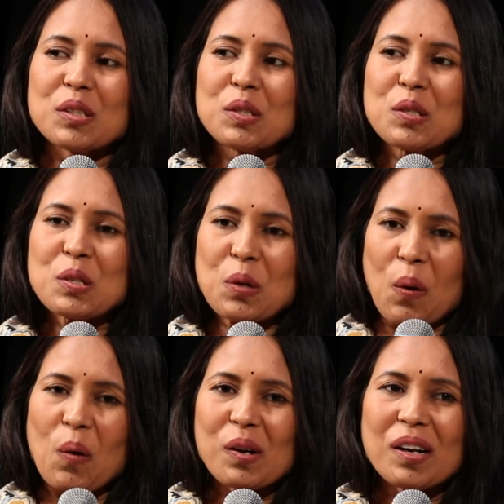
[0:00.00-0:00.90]

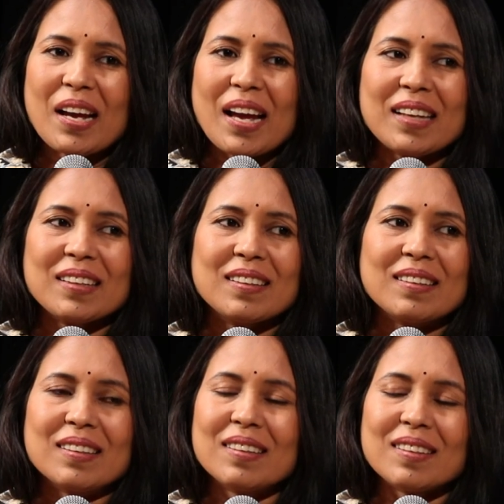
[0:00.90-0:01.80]
strong,
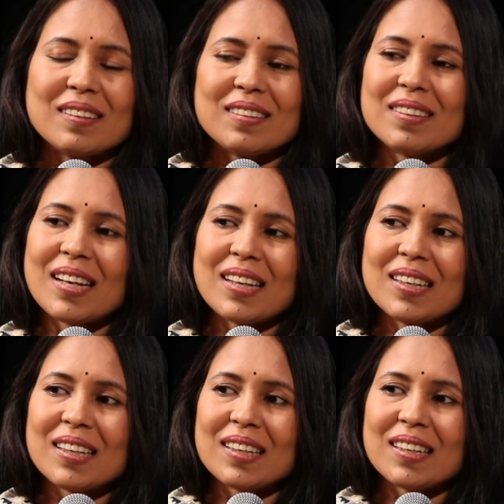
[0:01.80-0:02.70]
and
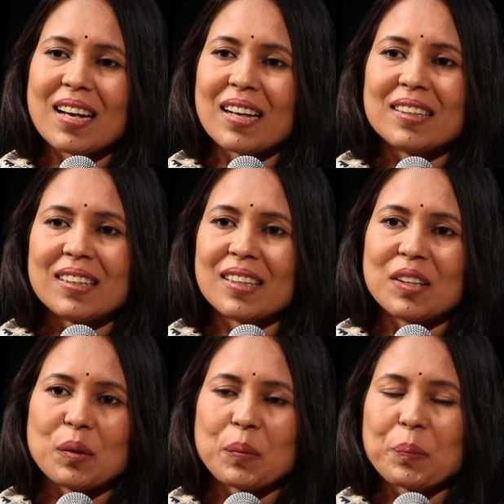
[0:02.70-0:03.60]
then I
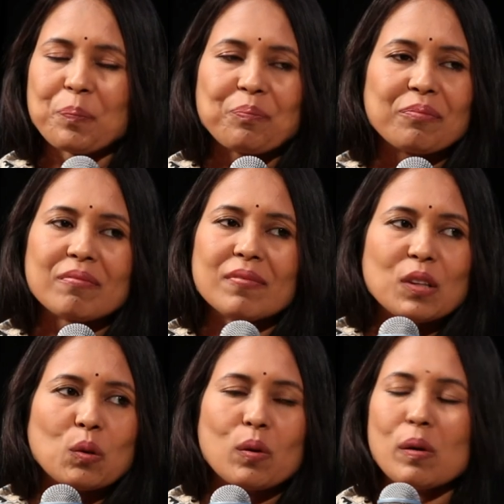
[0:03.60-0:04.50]
think
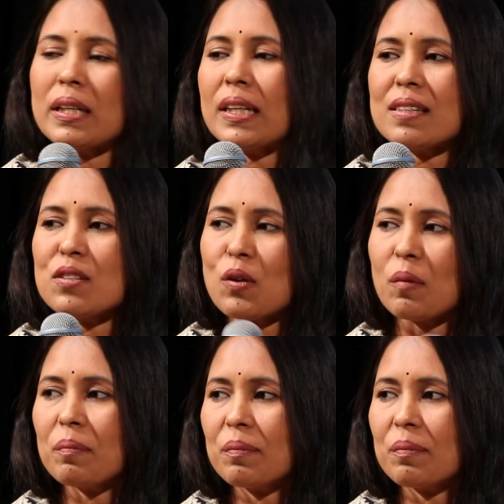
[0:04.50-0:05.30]
no one can stop.